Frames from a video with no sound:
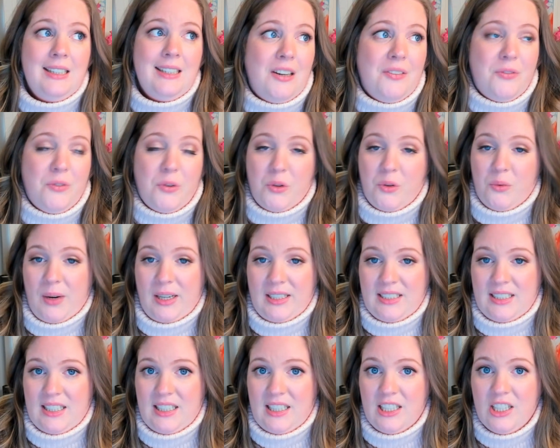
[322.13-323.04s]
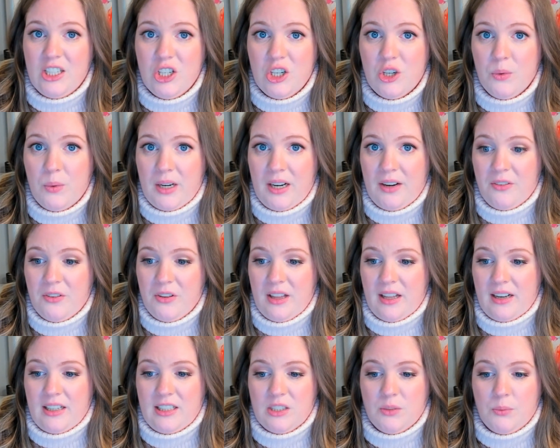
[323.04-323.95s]
for the rest of the year, whatever
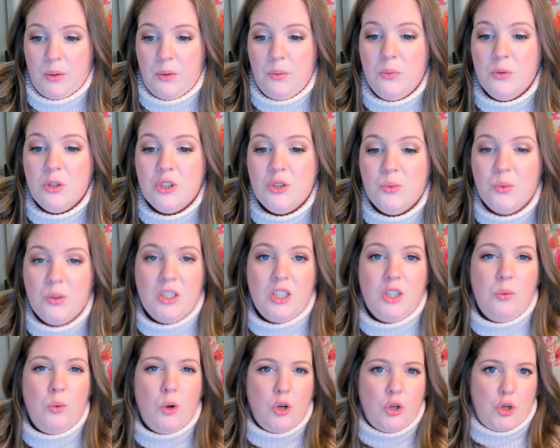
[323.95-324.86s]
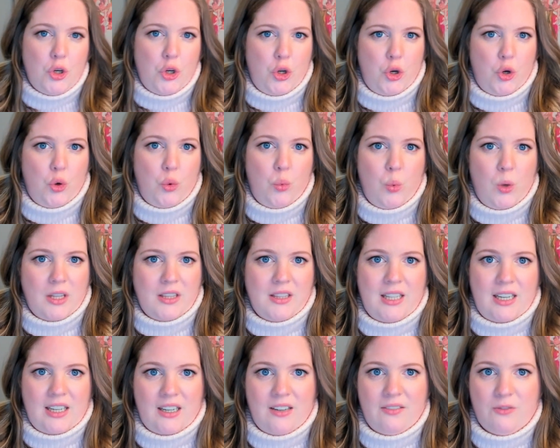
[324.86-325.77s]
that is. We just really want to know what
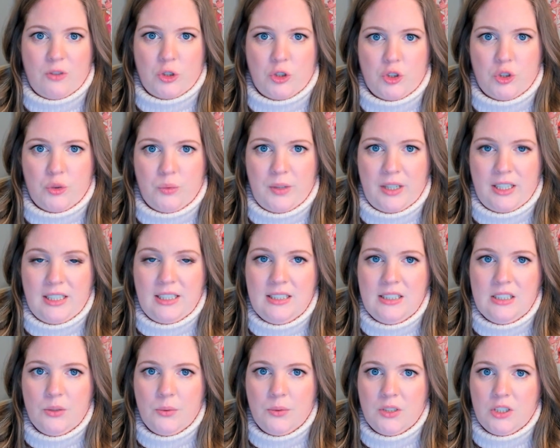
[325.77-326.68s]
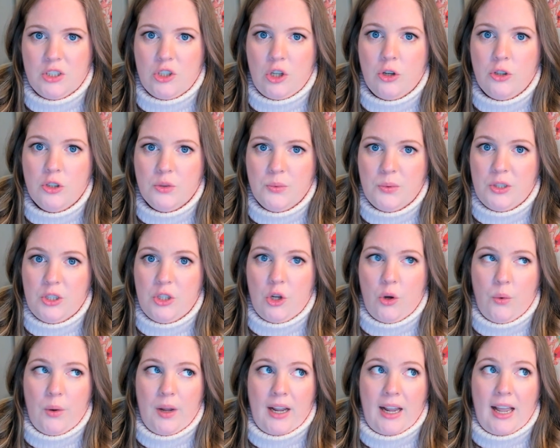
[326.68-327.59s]
that conversion rate is. So it starts with
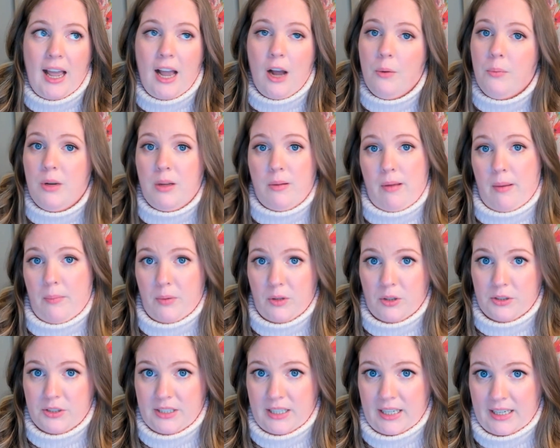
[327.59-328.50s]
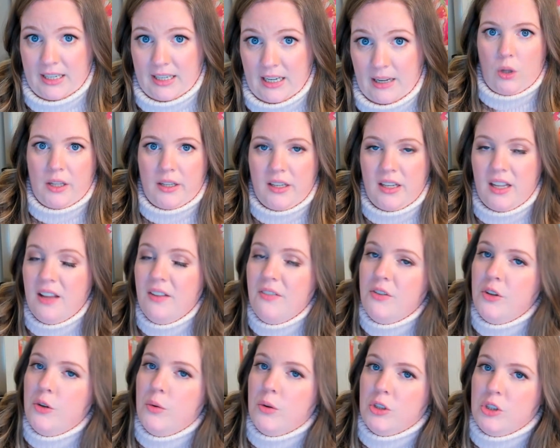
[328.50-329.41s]
knowing how many people are signing up. And if
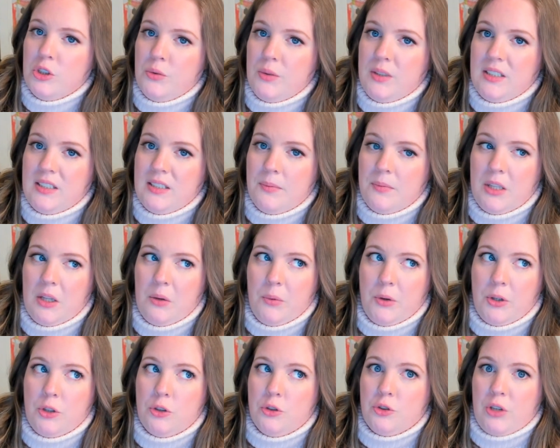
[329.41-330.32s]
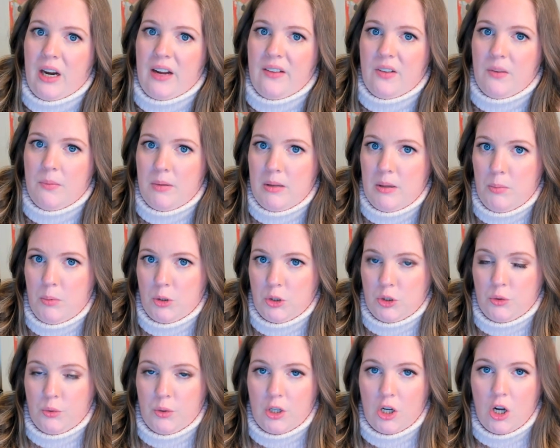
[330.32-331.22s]
you are doing something where you're driving people
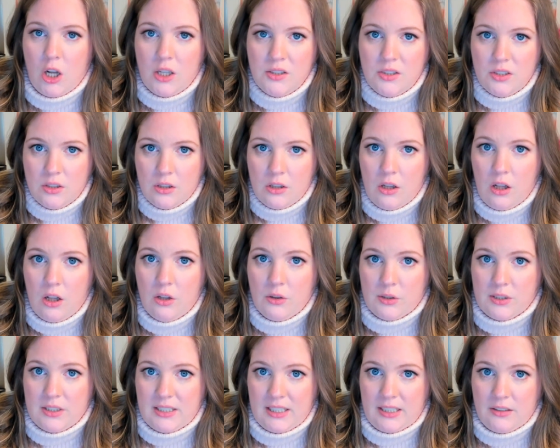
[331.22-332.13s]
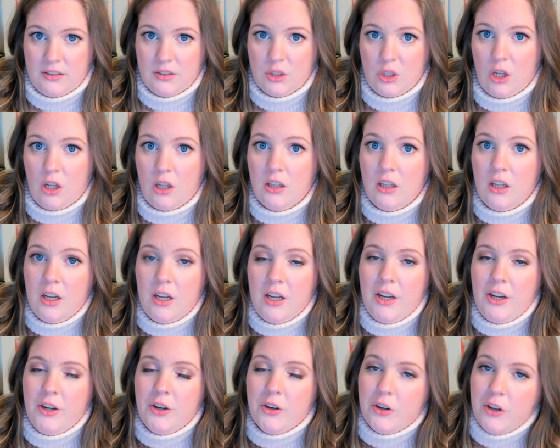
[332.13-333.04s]
to a consult call or a sales call,
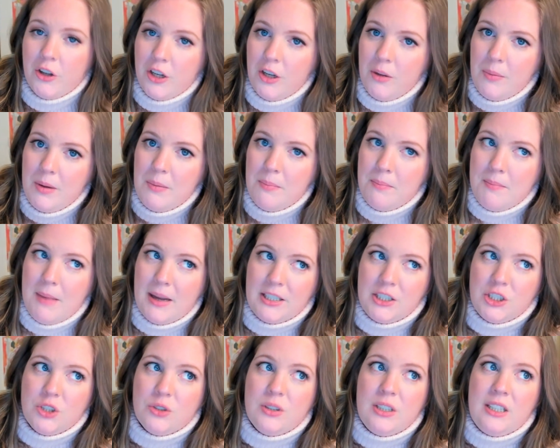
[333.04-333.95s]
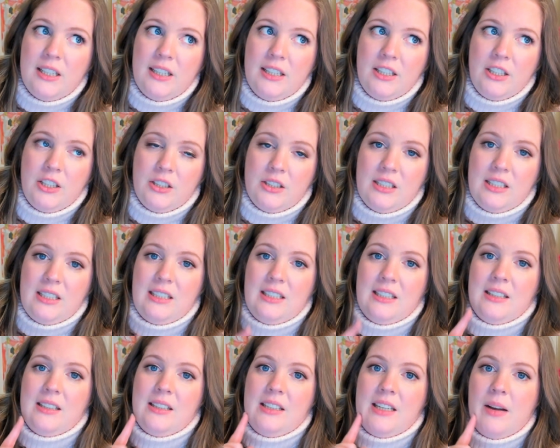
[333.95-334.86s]
you're going to be measuring
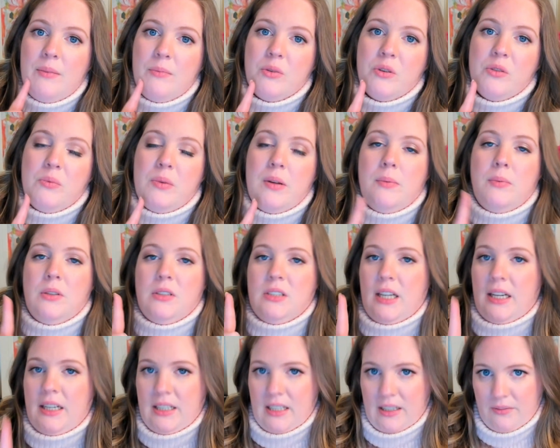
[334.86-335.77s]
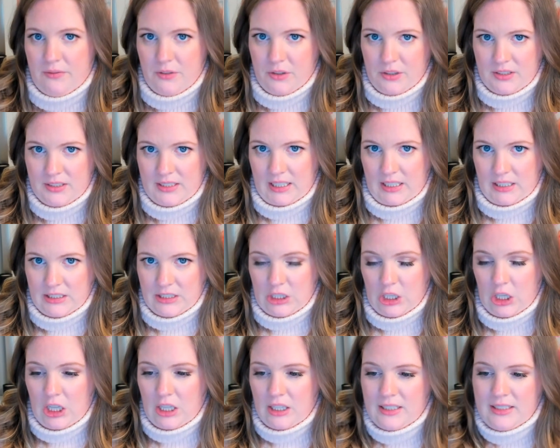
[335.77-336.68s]
the number of people signing up for a sales
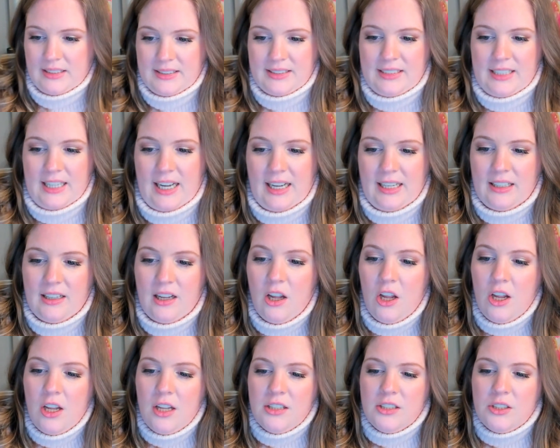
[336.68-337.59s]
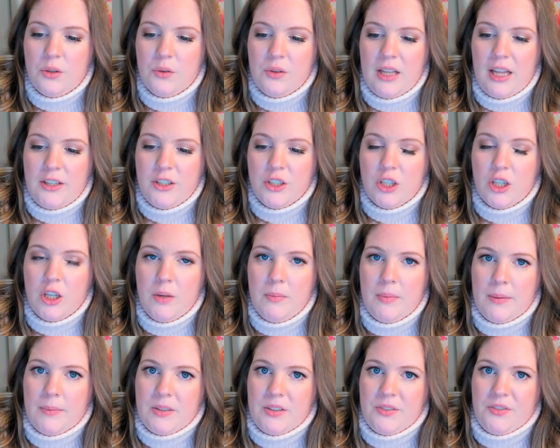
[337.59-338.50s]
call instead. So then you're going to be
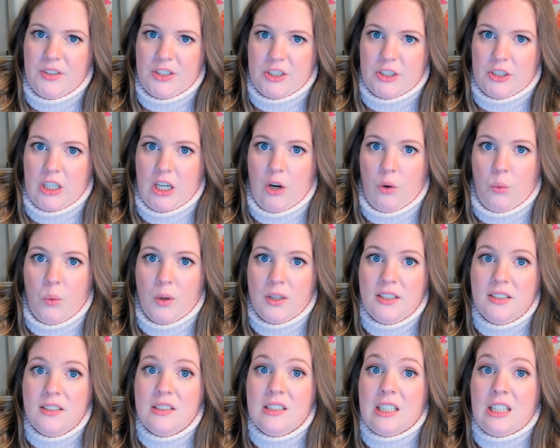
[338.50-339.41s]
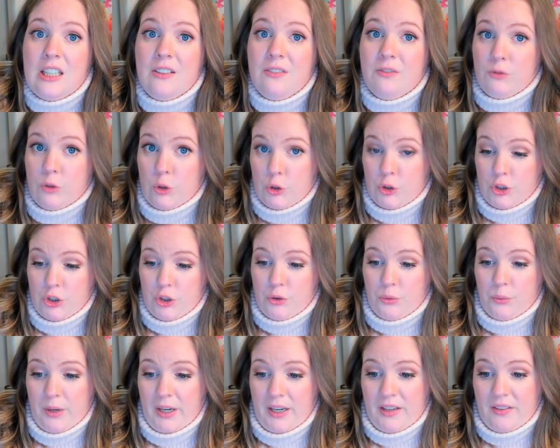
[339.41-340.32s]
able to figure out what is the conversion
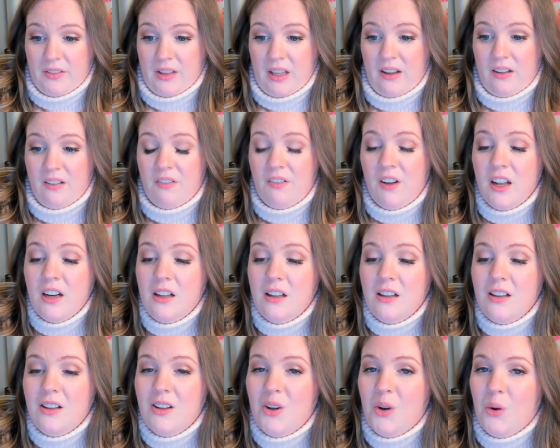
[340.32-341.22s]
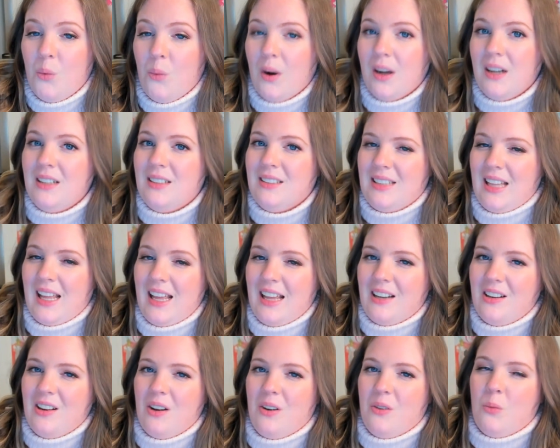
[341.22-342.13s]
rate of that funnel, what
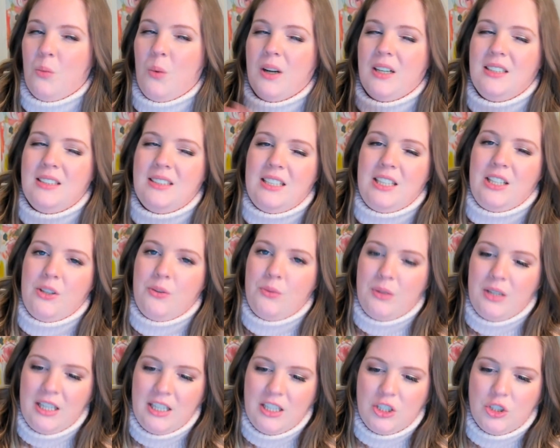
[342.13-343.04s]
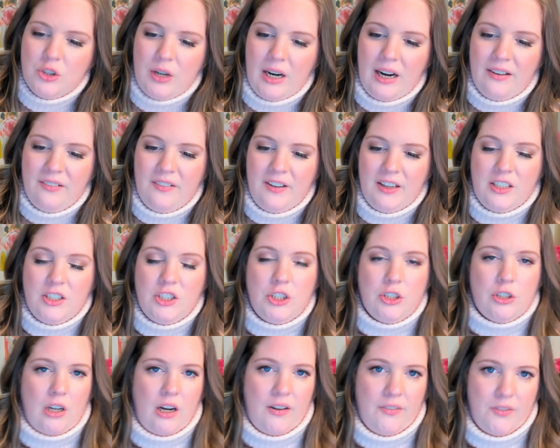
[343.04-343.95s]
is the unique traffic to
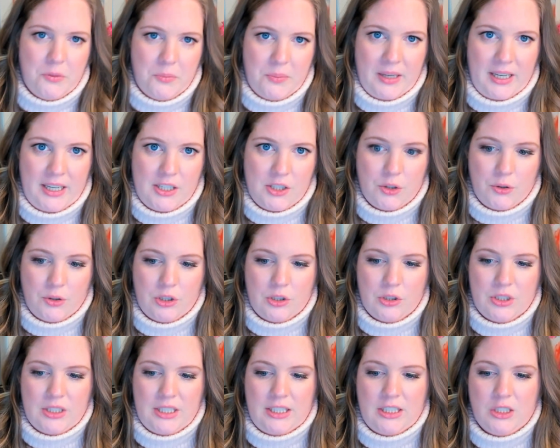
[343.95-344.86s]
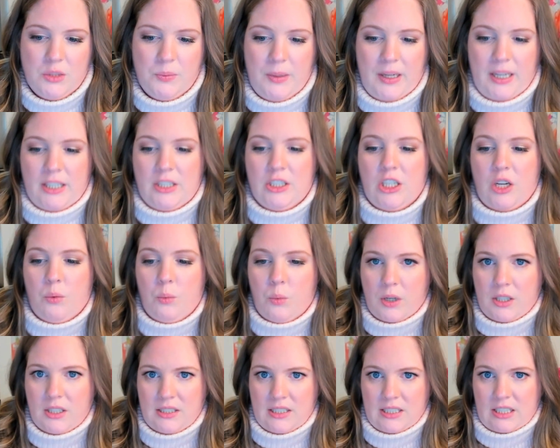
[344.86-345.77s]
your offer page or your sales page, and
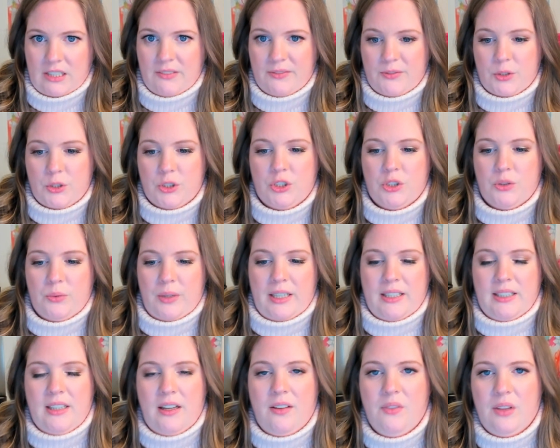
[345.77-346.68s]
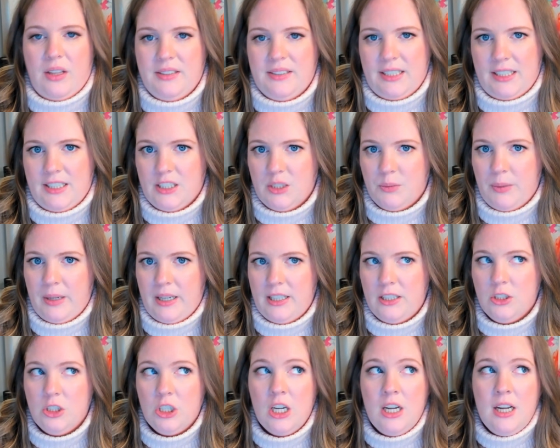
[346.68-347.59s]
what is the conversion rate of that sales
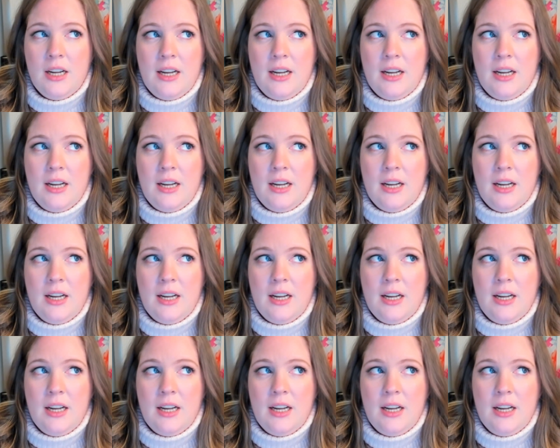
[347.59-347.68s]
page.